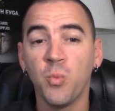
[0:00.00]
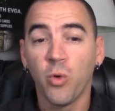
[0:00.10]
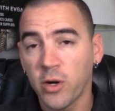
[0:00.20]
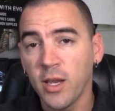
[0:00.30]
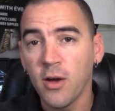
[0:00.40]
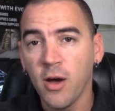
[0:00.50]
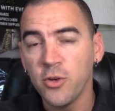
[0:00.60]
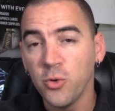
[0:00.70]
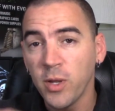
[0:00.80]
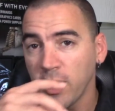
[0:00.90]
working
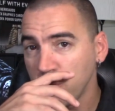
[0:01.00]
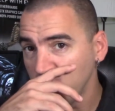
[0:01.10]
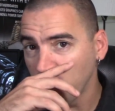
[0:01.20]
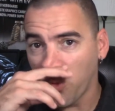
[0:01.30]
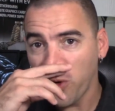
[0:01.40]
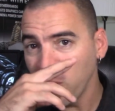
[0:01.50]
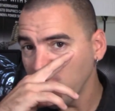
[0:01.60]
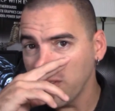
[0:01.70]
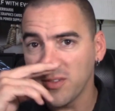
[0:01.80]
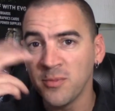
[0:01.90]
on doing a
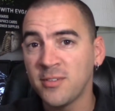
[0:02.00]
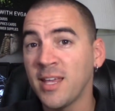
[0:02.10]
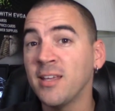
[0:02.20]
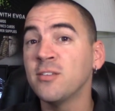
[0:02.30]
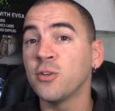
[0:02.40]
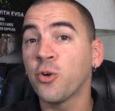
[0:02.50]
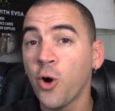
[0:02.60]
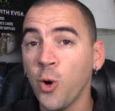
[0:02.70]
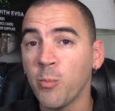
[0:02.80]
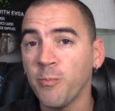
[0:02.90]
tutorial of some settings in
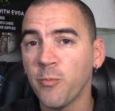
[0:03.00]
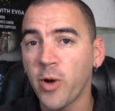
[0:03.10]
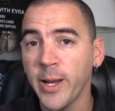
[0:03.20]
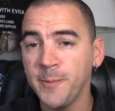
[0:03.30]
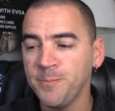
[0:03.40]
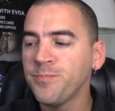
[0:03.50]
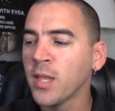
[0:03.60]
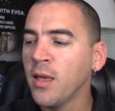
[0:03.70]
Chrome, right?